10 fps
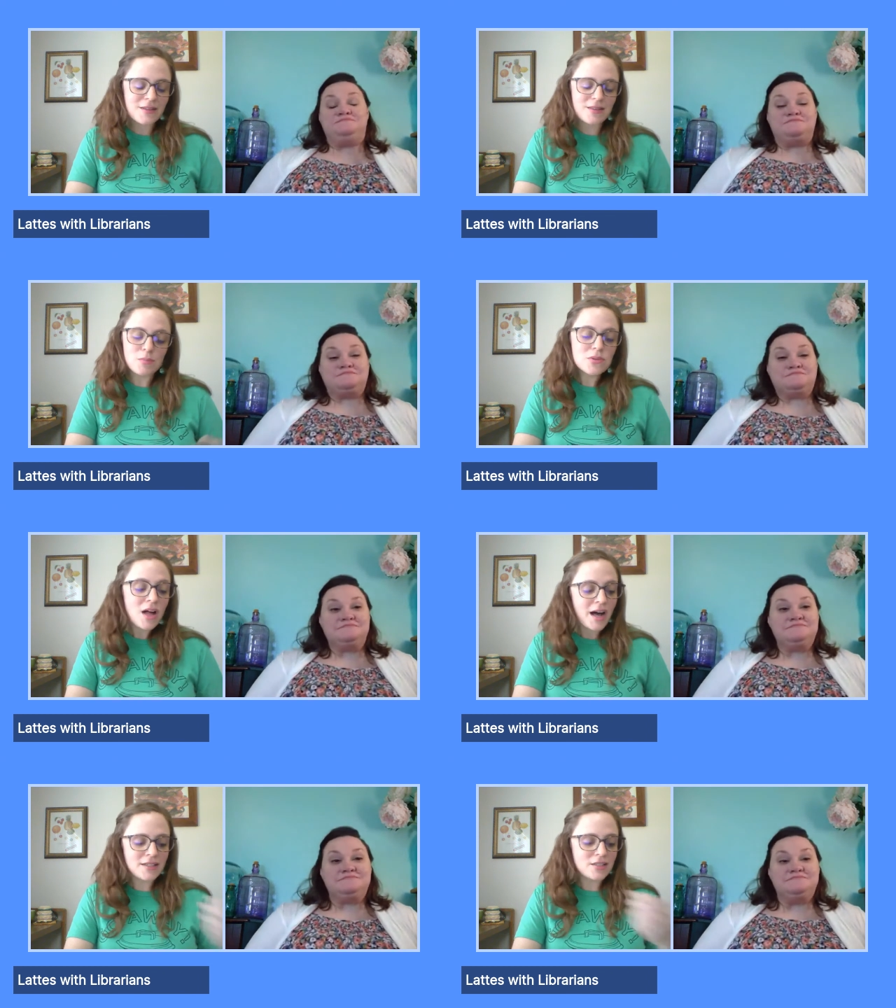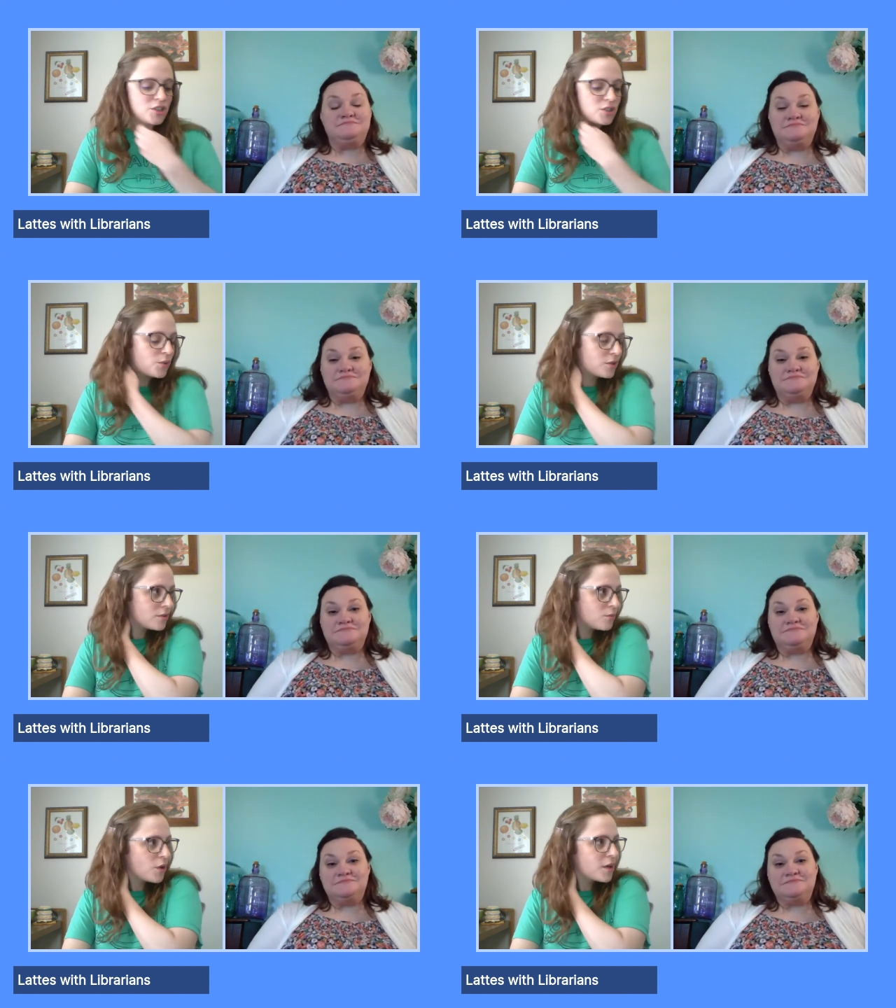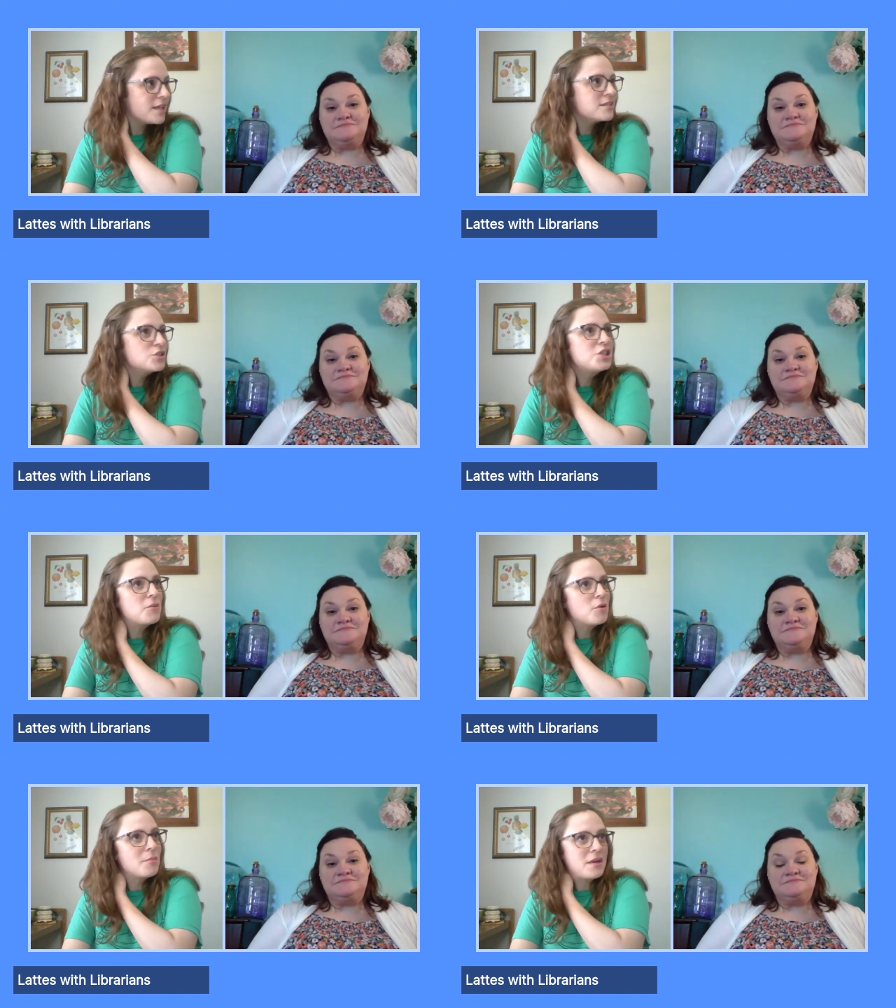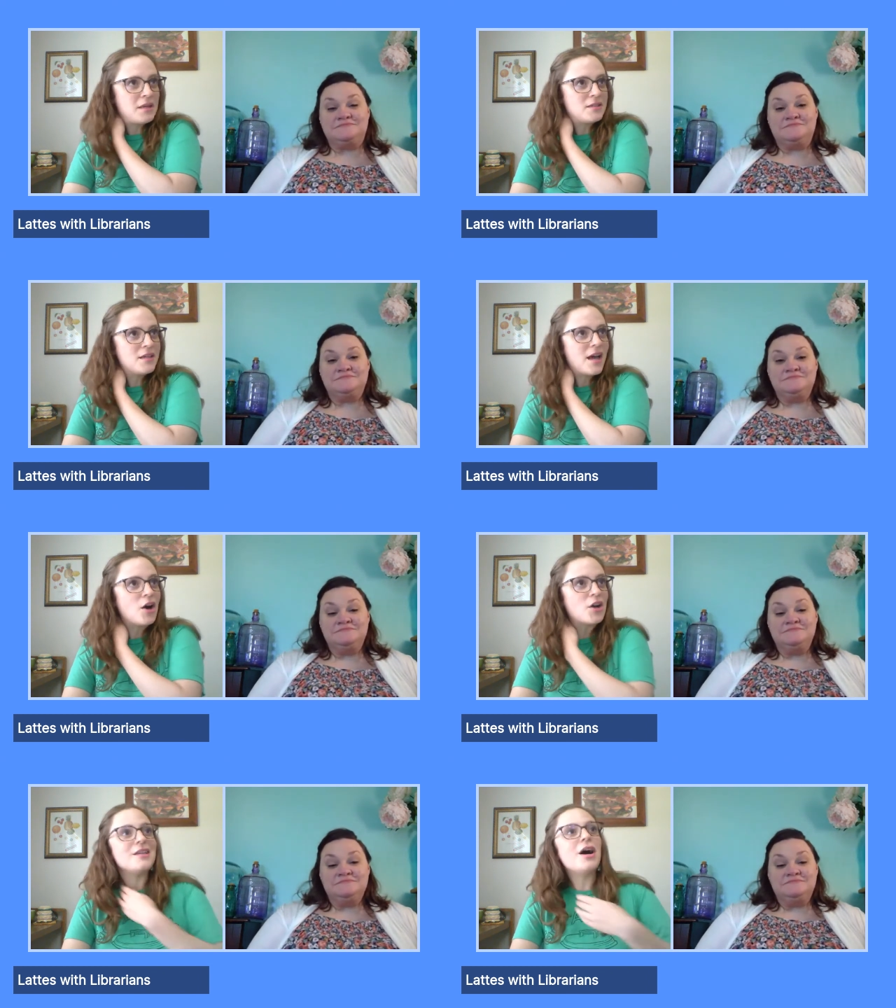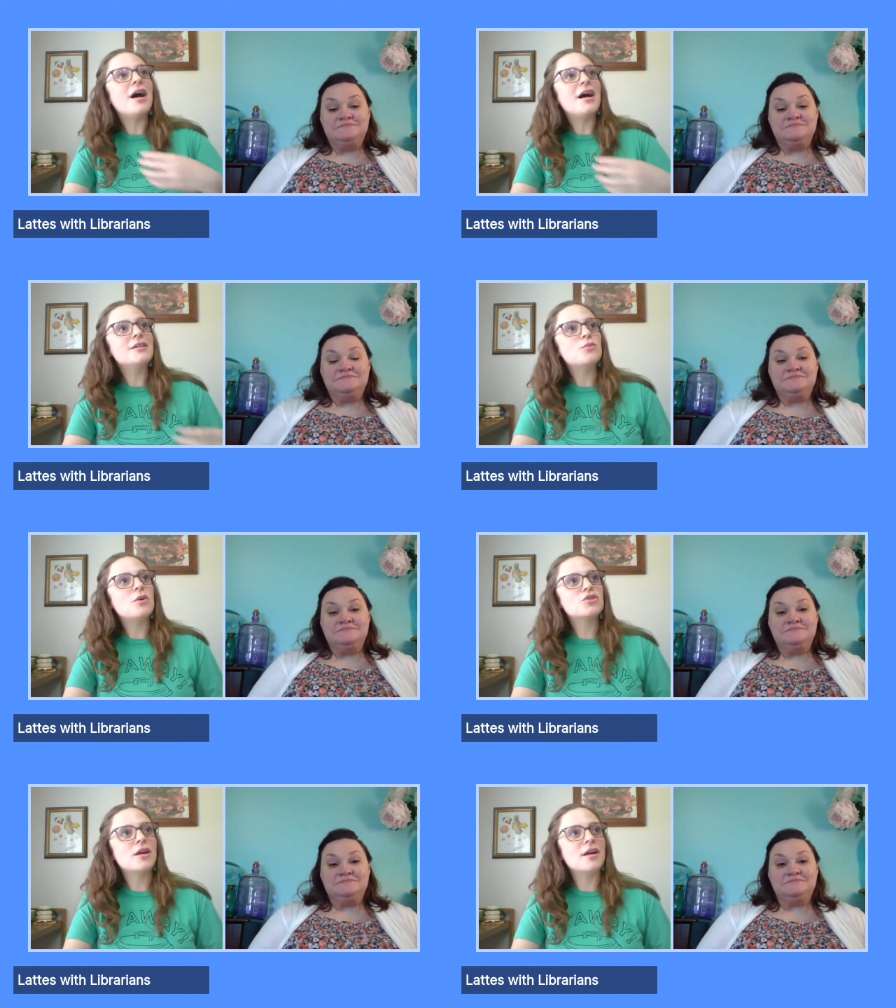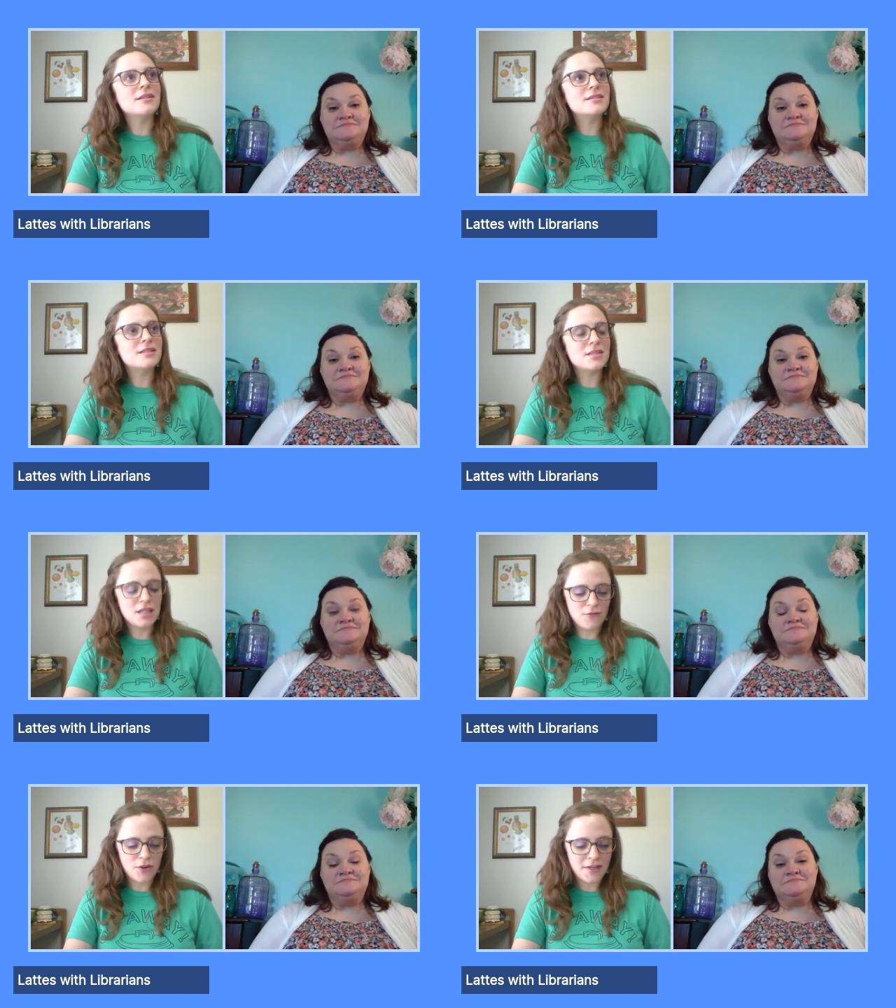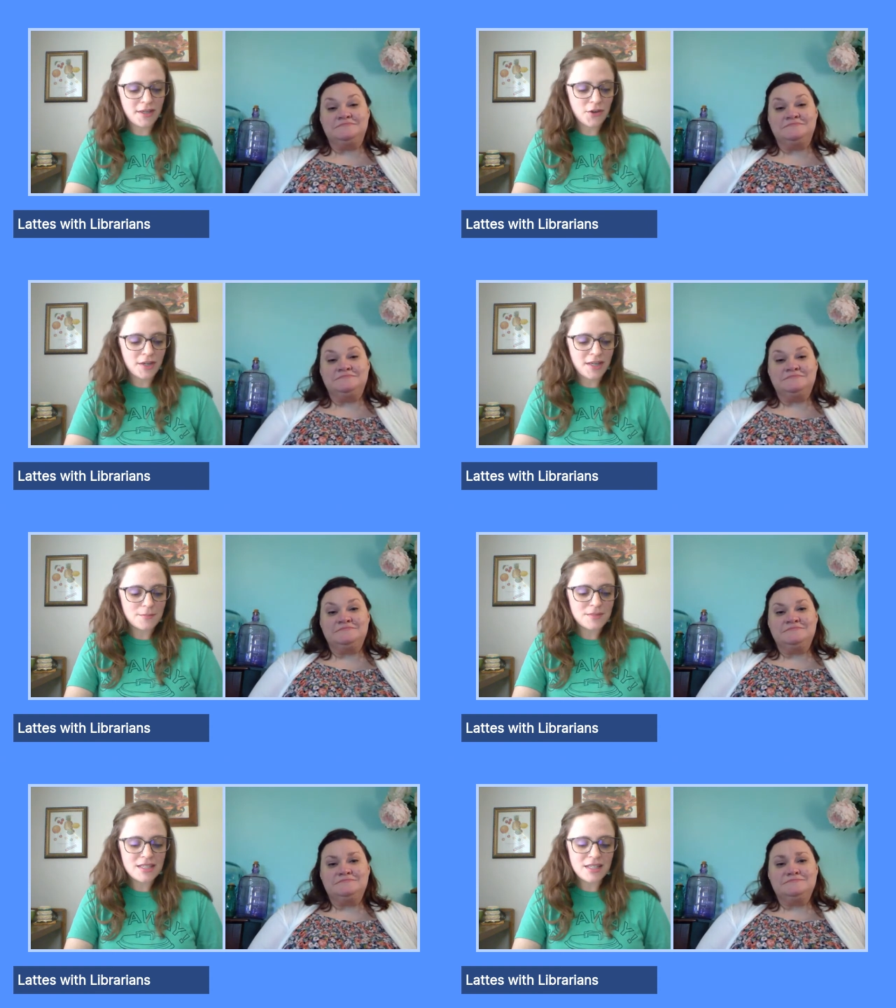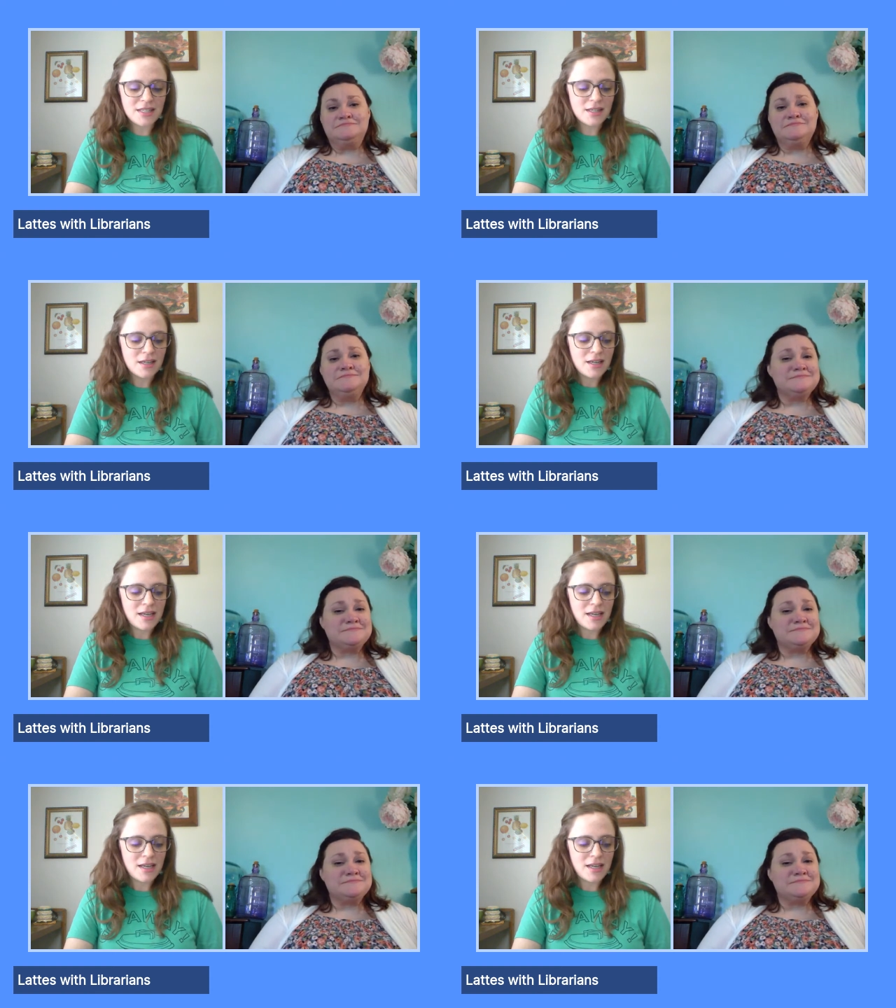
Speaker 1: the plot is she's wor- working as a chambermaid on a yacht while trying to study for e- her emt